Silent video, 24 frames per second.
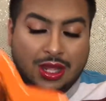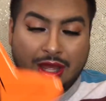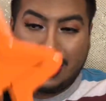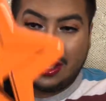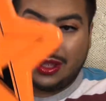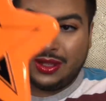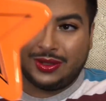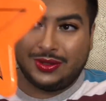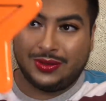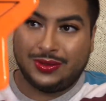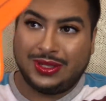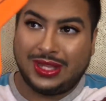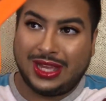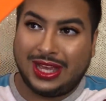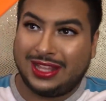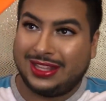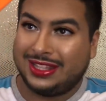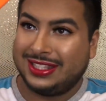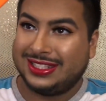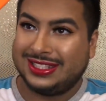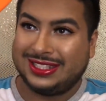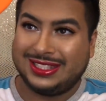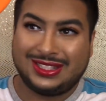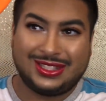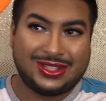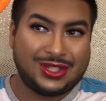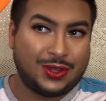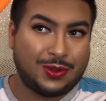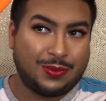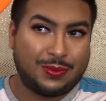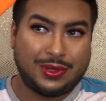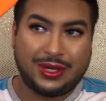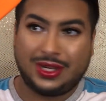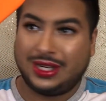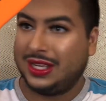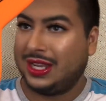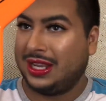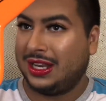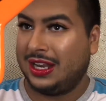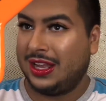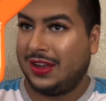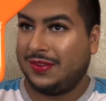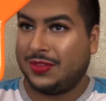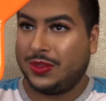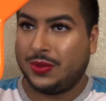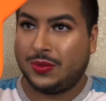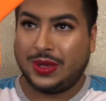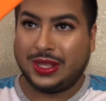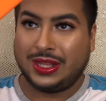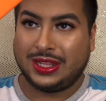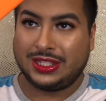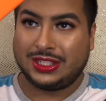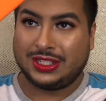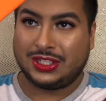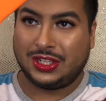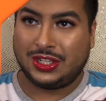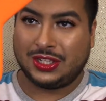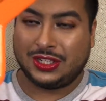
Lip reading: Oh yeah, this is so pretty. I love the way this turned